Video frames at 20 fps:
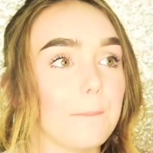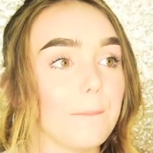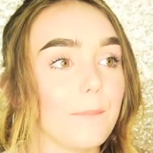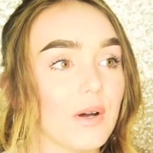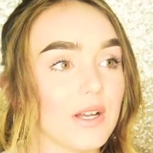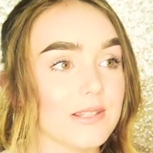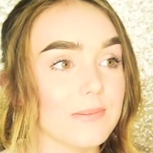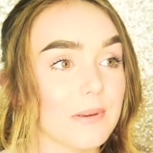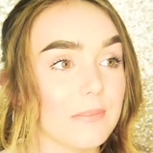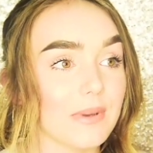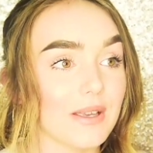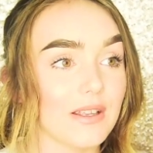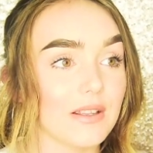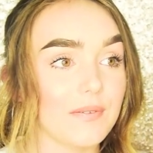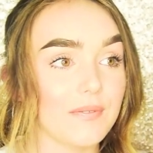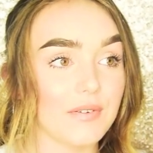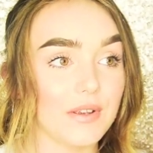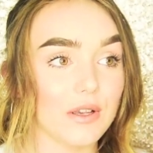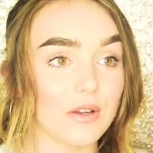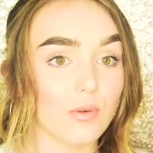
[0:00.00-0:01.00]
What's my
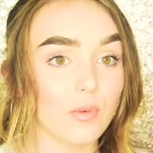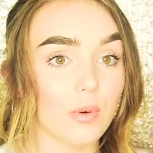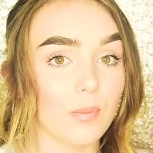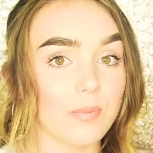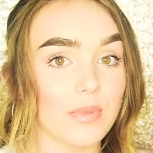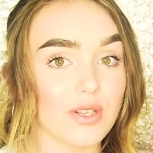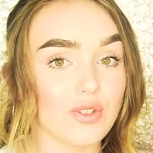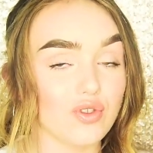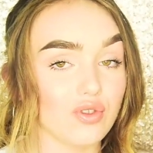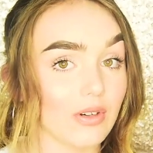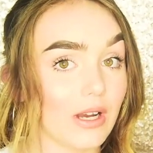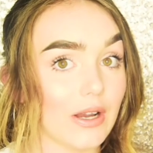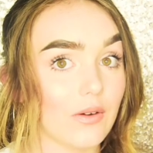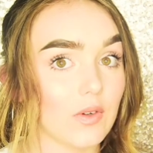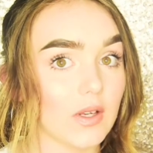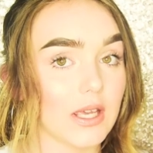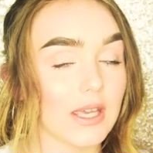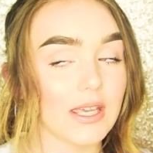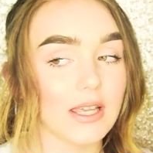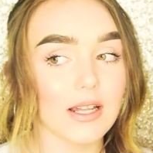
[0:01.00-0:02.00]
biggest fear would be
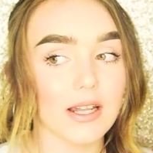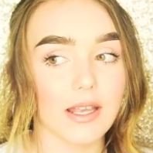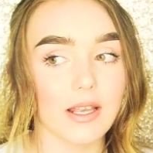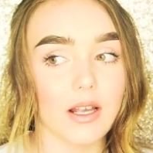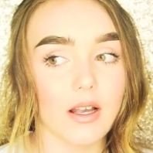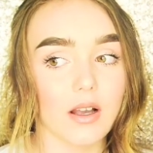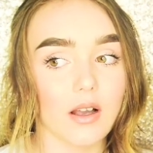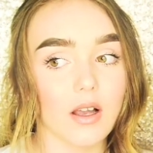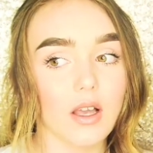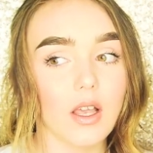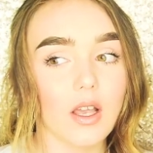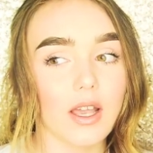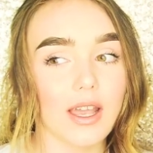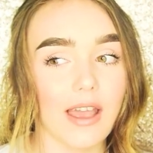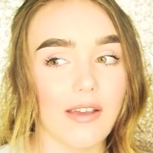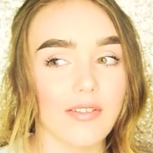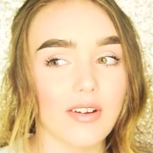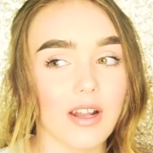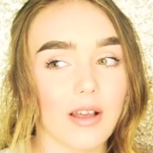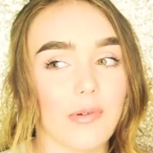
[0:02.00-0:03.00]
drowning. Like,
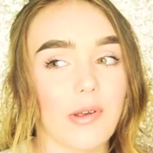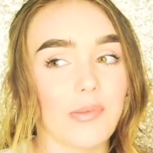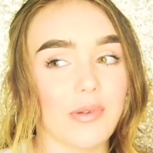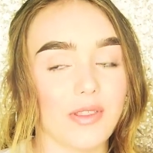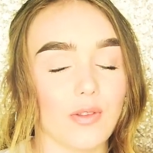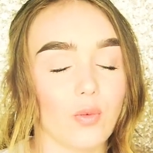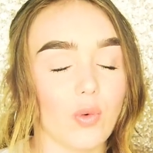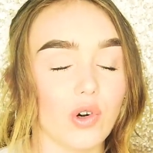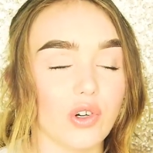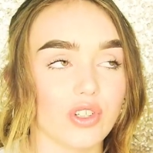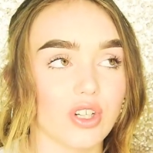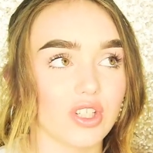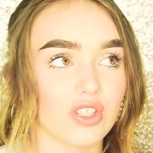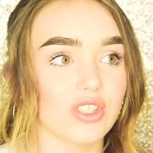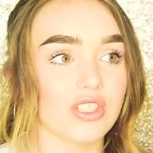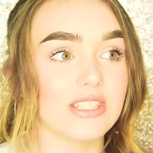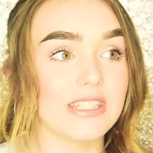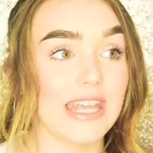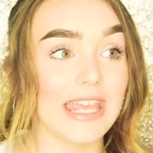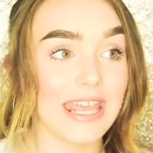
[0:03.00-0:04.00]
every time I'm in the water, I
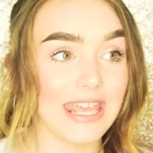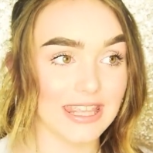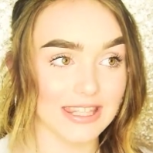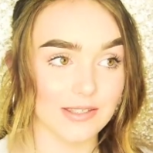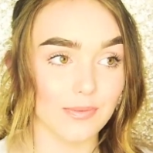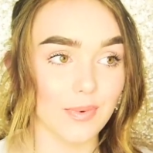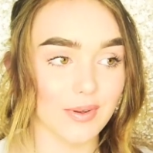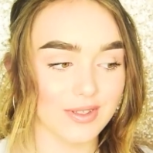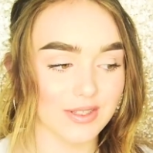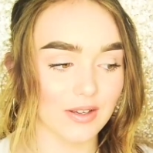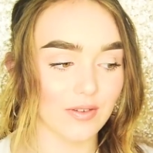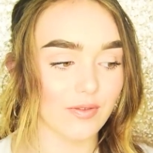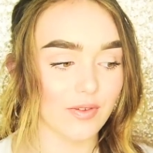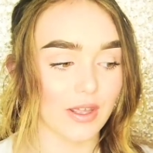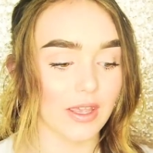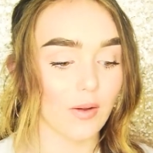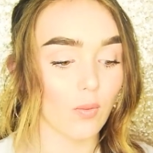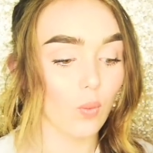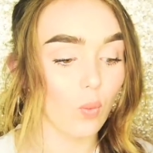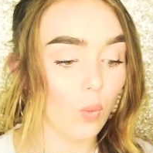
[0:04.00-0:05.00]
just think to myself,
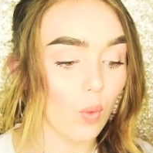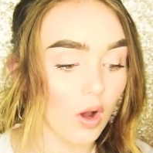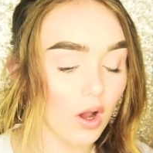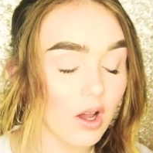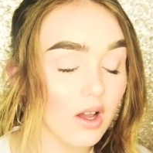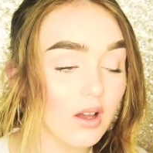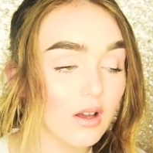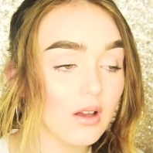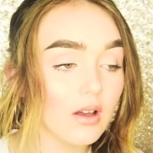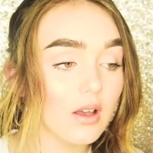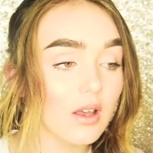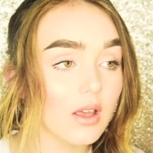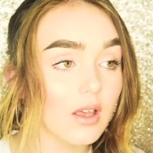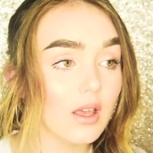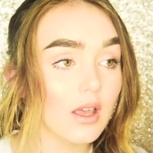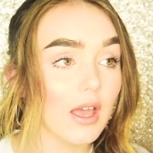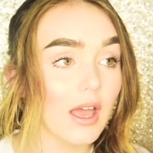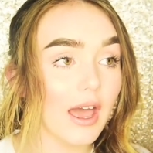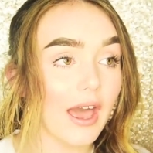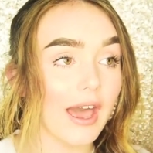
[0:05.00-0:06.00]
like, what?
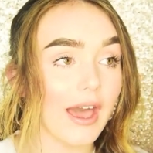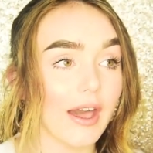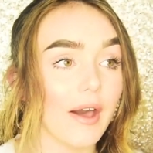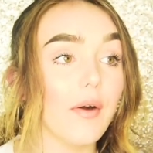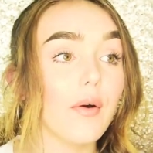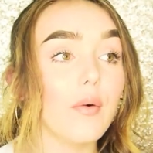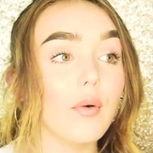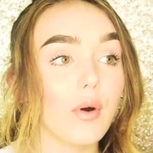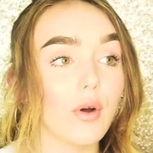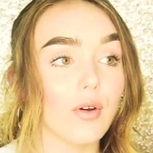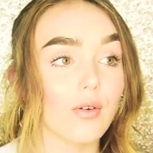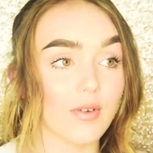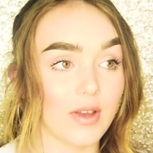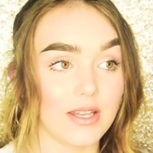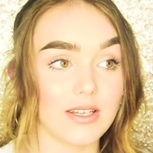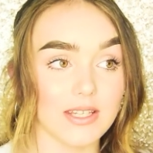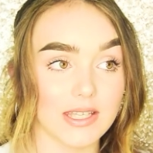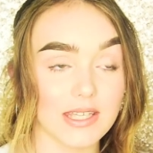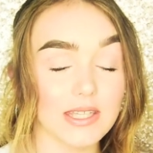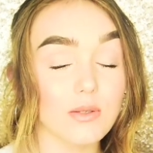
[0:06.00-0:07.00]
How
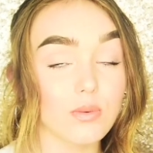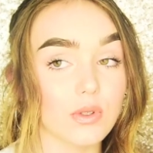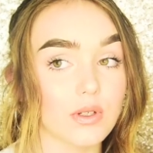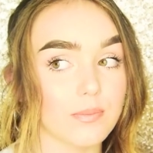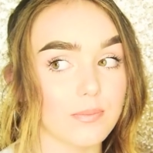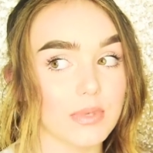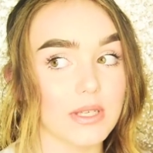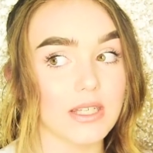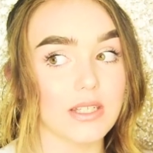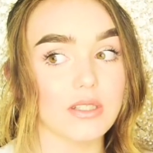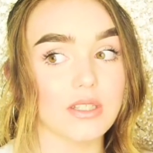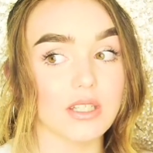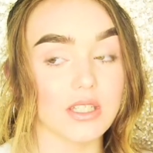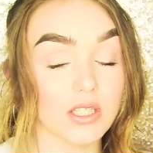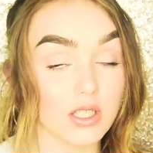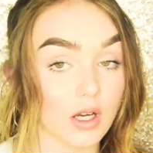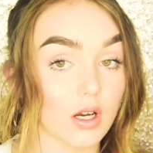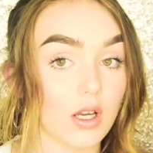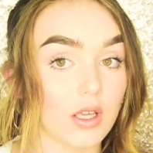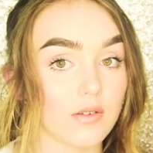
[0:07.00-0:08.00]
horrendous would it be to
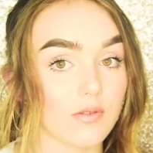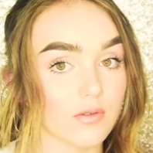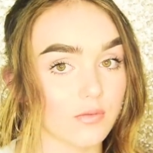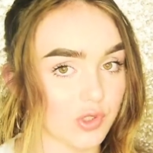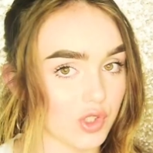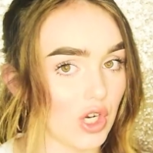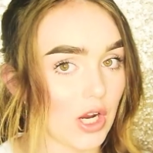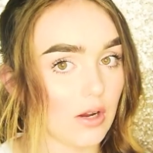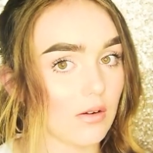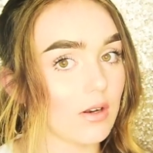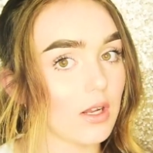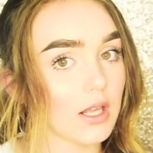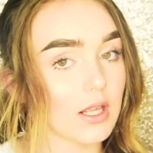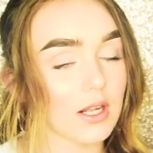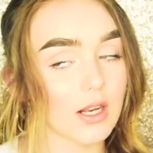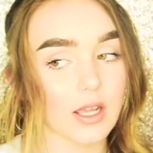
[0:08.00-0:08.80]
die from drowning?